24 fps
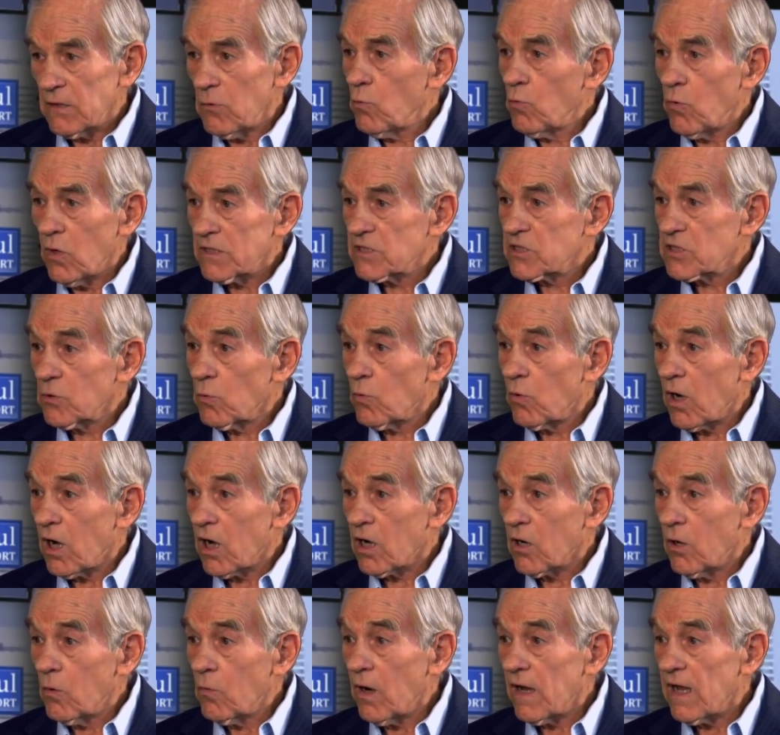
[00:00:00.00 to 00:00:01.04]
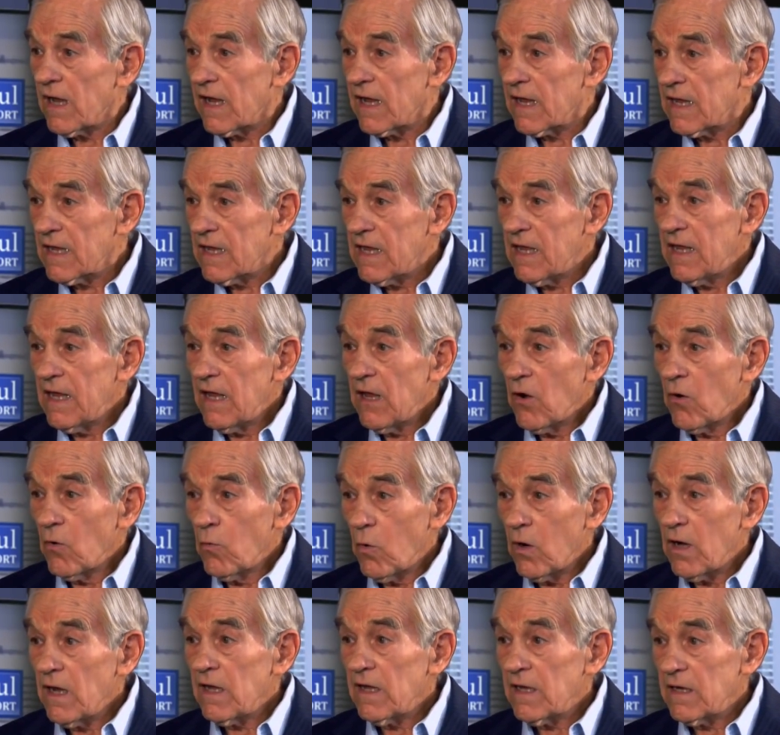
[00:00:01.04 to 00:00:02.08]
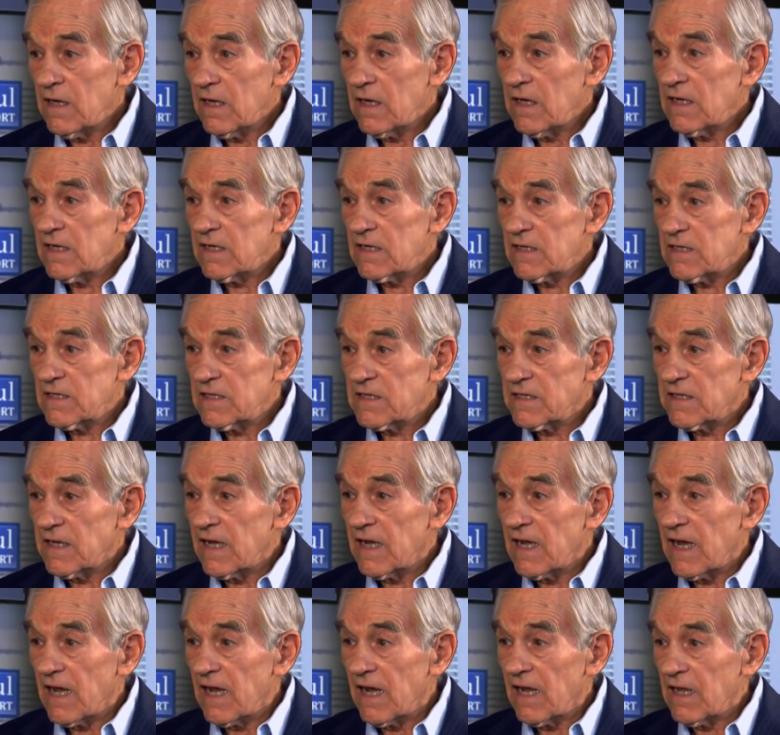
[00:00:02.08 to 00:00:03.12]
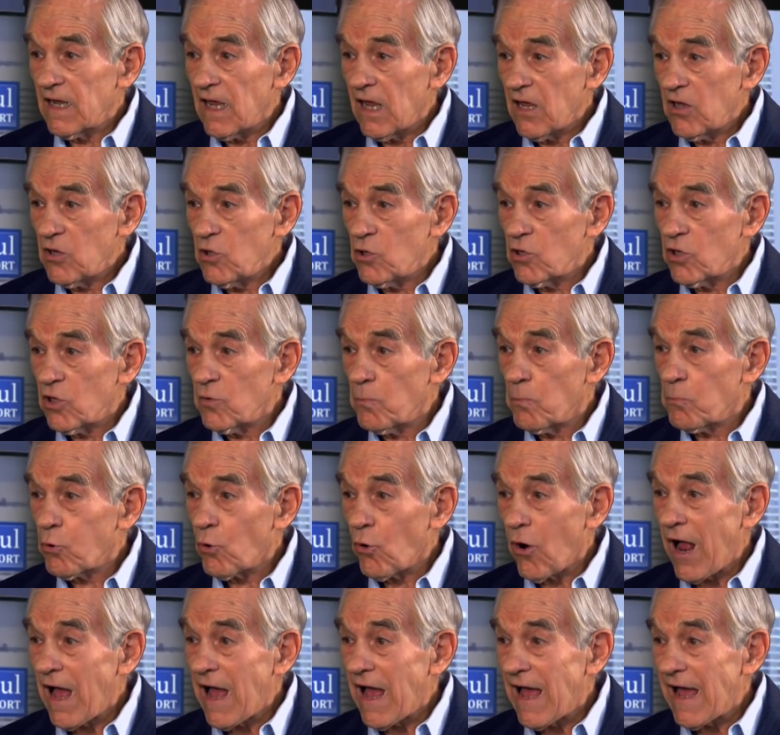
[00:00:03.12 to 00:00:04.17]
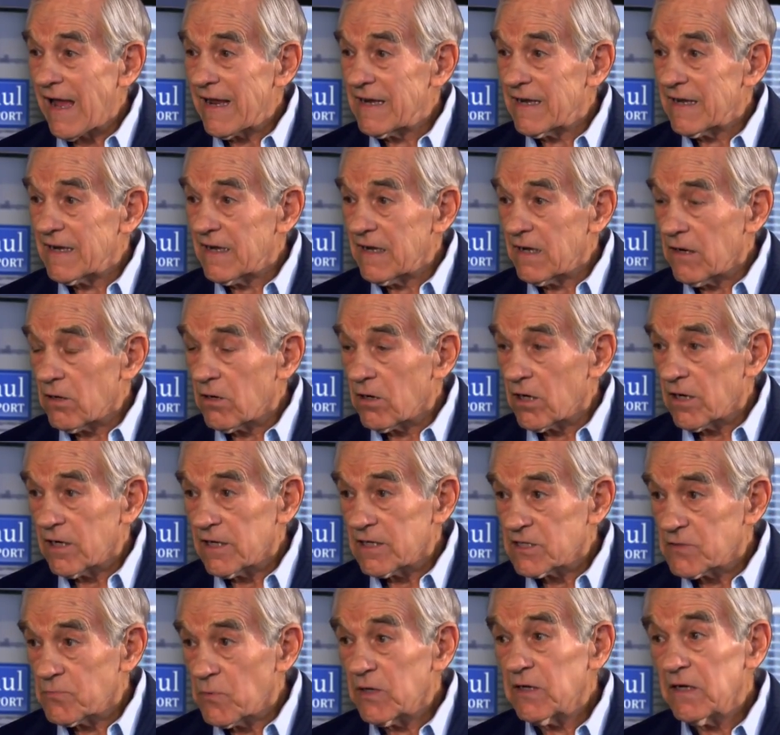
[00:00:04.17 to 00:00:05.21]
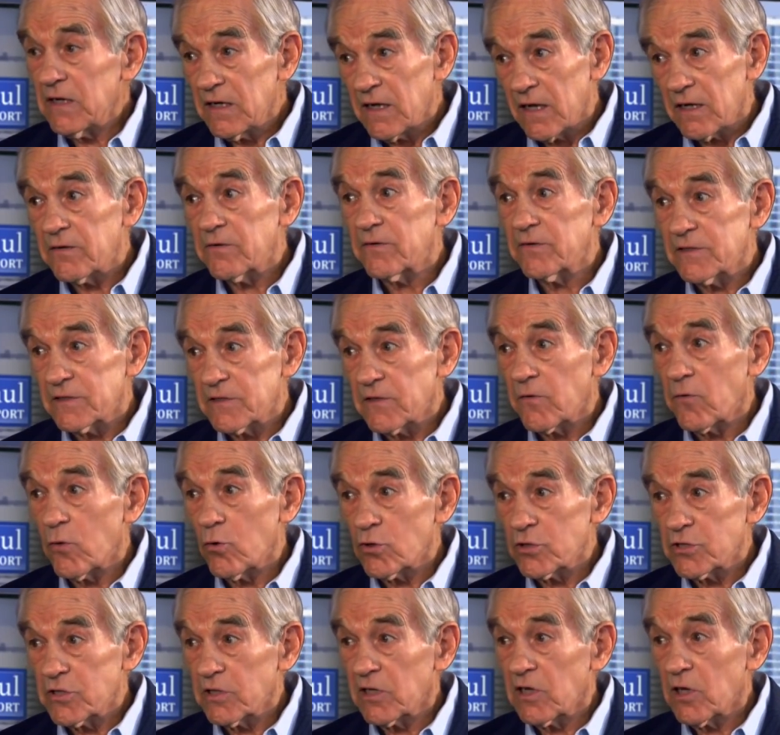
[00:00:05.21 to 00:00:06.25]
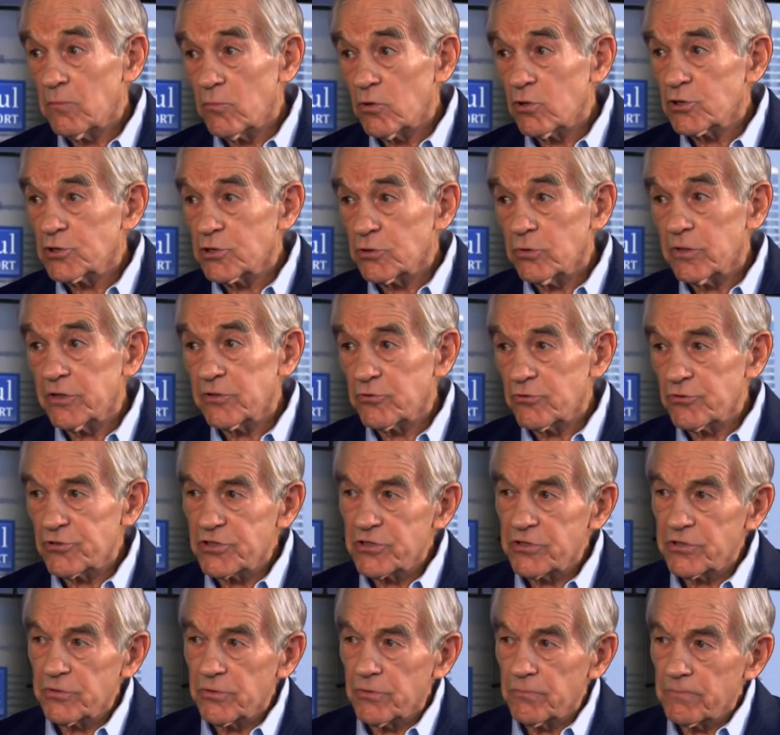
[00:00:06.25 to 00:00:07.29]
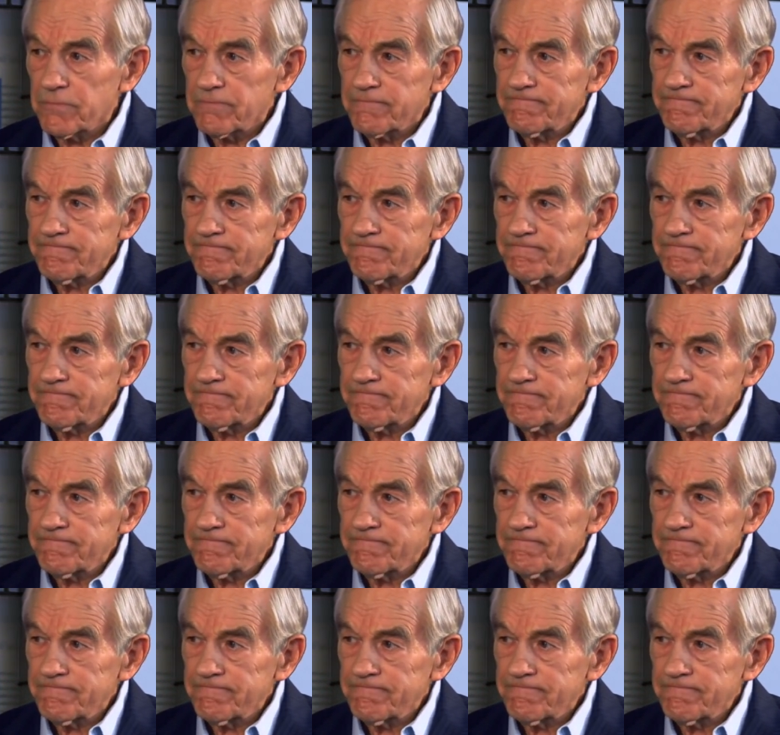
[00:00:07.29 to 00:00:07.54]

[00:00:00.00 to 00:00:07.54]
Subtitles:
wants to walk away. One is, pride and arrogance, but the other is, of course, the commercial interest too.